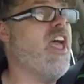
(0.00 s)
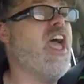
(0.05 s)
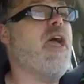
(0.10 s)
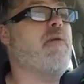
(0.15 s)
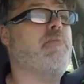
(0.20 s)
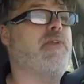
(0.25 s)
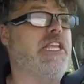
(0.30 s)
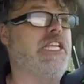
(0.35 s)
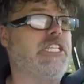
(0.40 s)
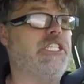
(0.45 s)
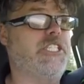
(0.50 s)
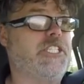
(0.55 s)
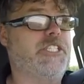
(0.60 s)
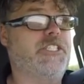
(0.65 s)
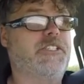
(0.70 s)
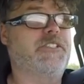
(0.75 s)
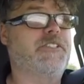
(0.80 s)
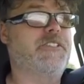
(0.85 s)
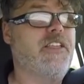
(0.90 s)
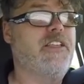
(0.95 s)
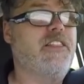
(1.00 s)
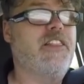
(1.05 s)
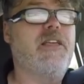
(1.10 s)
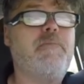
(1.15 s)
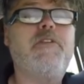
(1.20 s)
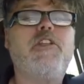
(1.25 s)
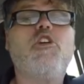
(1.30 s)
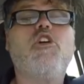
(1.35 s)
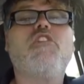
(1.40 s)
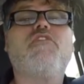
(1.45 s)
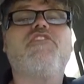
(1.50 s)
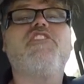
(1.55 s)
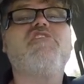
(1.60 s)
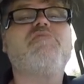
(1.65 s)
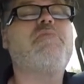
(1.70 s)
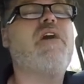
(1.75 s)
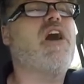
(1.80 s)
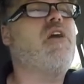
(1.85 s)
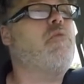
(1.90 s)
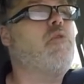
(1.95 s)
that piece. Let me know if you
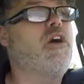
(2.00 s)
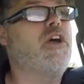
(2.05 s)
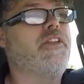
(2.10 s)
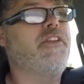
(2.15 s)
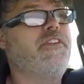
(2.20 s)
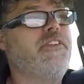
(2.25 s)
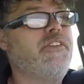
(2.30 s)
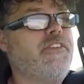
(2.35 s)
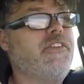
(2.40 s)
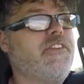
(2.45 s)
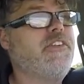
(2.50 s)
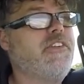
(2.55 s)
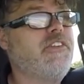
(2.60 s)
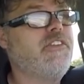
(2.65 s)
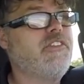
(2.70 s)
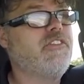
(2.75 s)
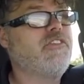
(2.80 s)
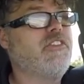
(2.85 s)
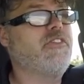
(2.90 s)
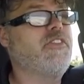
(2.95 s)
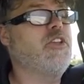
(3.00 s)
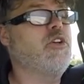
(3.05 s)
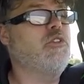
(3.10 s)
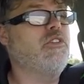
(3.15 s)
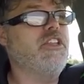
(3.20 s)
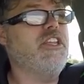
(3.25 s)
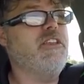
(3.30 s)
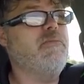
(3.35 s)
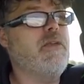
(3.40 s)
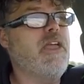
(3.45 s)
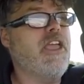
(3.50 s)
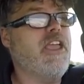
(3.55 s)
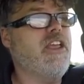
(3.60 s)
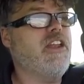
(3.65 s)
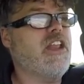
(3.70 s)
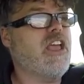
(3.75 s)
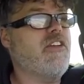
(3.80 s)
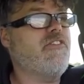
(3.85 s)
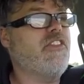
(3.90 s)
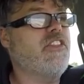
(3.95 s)
bought one from the old eBay
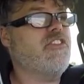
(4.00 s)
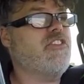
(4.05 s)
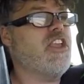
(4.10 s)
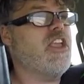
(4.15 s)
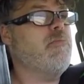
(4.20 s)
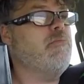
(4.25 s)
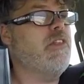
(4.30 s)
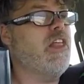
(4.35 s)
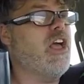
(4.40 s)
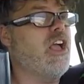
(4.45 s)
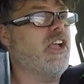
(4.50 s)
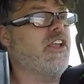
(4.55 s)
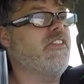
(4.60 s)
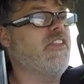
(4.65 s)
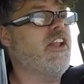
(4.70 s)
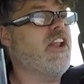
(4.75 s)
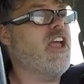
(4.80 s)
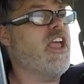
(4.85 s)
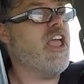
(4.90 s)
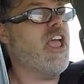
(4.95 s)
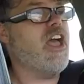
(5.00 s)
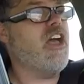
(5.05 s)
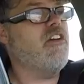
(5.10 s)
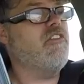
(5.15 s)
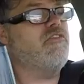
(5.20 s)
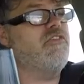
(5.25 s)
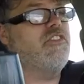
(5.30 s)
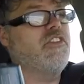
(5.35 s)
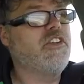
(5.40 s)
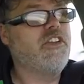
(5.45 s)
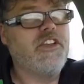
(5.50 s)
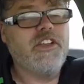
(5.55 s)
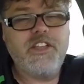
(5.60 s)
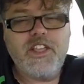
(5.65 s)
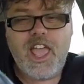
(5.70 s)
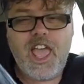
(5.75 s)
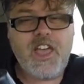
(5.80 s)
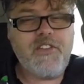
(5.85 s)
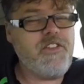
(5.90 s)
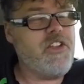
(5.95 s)
and have the same luck that I have.
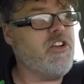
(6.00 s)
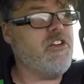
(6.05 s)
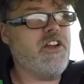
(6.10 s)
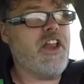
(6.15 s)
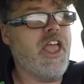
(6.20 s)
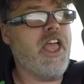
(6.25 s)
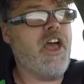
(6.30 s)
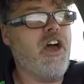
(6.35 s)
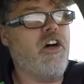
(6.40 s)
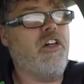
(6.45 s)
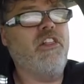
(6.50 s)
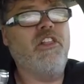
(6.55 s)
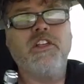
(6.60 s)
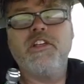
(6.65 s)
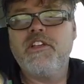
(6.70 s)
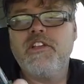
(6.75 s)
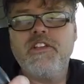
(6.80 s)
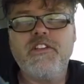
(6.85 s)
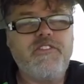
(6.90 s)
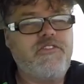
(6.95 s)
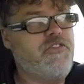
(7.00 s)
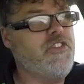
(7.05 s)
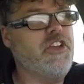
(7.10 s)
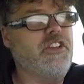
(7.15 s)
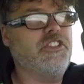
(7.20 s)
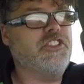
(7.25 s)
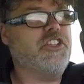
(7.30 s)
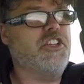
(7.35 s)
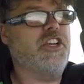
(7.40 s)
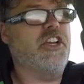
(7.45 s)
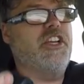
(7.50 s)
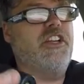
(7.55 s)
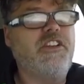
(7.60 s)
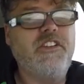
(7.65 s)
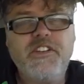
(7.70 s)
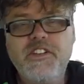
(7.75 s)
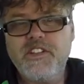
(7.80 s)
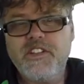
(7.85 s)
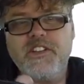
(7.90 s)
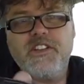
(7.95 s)
Heavier than hell, Feels good.
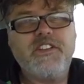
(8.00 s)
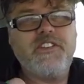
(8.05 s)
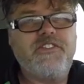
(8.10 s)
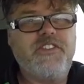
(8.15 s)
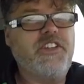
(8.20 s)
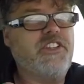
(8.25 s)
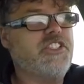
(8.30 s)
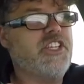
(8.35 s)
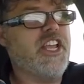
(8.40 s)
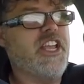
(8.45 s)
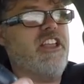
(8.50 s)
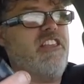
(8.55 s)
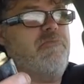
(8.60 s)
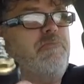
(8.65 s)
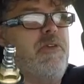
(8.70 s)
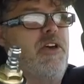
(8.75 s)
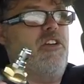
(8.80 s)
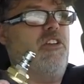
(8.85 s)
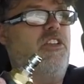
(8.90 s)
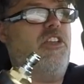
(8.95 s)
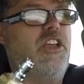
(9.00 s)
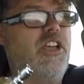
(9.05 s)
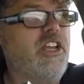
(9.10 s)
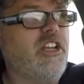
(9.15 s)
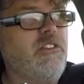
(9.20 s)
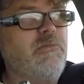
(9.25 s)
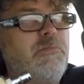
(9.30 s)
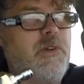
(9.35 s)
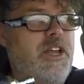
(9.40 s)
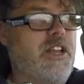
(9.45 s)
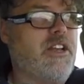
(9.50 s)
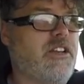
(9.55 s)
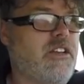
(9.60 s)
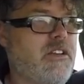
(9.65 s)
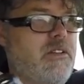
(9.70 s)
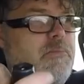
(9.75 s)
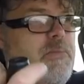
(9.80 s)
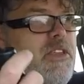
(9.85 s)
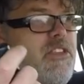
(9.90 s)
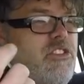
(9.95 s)
Feels like it's built good, but
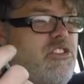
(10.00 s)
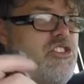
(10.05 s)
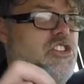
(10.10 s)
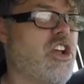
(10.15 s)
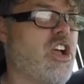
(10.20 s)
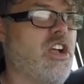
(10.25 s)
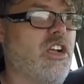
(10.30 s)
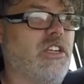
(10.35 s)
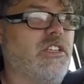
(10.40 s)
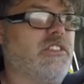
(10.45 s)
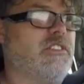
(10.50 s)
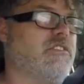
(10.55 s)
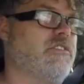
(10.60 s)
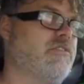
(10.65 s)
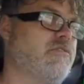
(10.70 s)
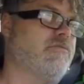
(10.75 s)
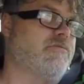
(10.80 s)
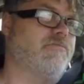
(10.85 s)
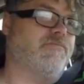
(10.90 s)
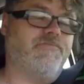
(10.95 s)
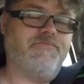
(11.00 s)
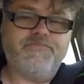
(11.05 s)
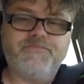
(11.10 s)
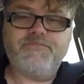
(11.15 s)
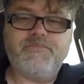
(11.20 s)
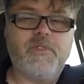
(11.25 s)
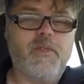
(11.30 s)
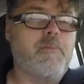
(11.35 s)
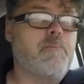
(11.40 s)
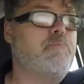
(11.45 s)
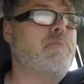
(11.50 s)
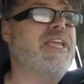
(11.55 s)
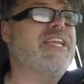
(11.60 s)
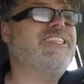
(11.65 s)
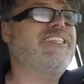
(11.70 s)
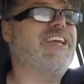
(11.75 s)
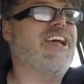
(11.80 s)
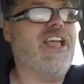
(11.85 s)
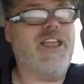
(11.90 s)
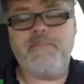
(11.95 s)
piece of junk. Big
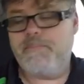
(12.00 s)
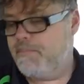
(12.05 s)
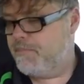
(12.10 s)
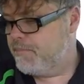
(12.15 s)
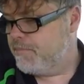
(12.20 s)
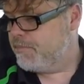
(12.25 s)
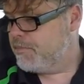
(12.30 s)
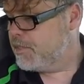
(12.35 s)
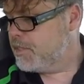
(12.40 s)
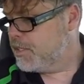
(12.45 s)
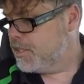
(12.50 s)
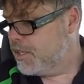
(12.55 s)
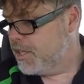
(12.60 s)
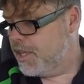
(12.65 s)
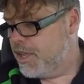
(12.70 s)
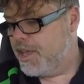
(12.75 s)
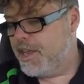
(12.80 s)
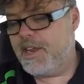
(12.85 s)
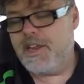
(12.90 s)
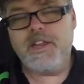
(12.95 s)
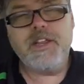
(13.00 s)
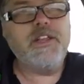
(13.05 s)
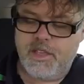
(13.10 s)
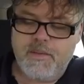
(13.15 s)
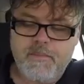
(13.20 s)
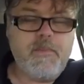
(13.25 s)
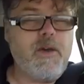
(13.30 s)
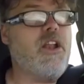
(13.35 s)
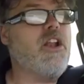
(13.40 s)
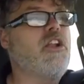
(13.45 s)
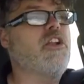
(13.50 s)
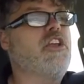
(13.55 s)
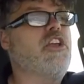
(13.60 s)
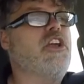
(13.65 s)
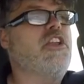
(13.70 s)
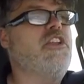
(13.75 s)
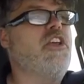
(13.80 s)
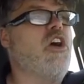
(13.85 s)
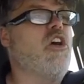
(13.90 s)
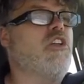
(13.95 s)
time. Alright? But on a
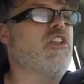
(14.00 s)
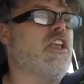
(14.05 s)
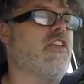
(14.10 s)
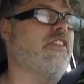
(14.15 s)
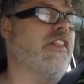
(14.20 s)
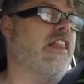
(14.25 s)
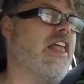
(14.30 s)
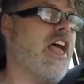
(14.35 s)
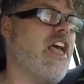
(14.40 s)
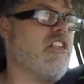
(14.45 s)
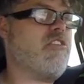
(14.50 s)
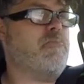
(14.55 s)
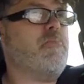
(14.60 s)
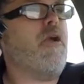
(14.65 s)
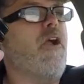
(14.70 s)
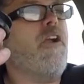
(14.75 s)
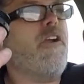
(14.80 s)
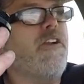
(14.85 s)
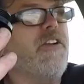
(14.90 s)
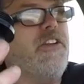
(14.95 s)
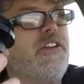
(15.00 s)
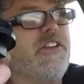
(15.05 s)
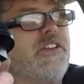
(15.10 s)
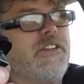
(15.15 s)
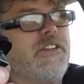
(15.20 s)
good note, got the last part